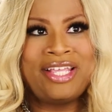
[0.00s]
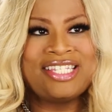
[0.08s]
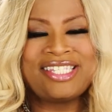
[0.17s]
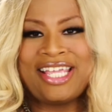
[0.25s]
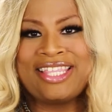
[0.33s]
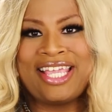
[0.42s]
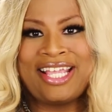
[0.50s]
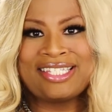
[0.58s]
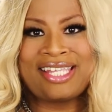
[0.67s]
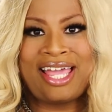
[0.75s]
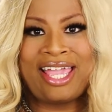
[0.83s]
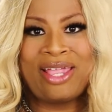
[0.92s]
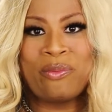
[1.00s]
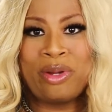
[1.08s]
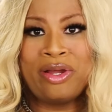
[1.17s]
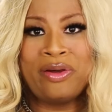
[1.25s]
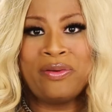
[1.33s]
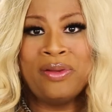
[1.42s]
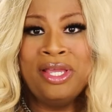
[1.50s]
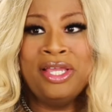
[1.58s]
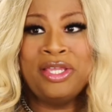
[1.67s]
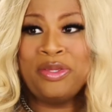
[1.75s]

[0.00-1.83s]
they say things like, well,